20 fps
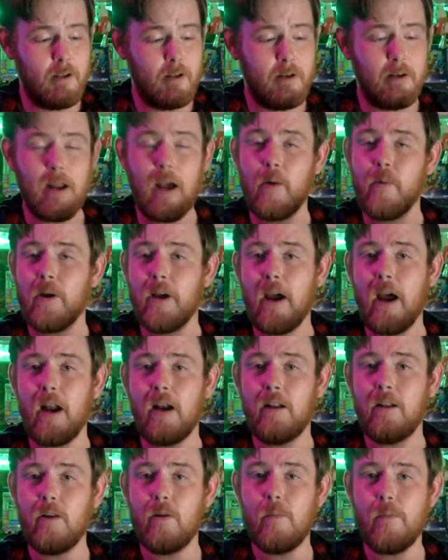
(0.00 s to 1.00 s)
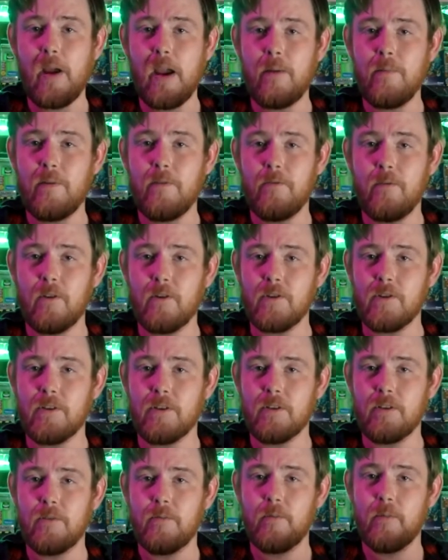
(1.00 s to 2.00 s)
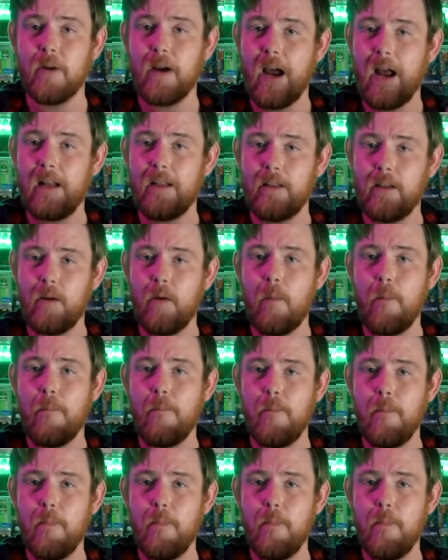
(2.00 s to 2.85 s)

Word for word: now we got a little baby version. We got a little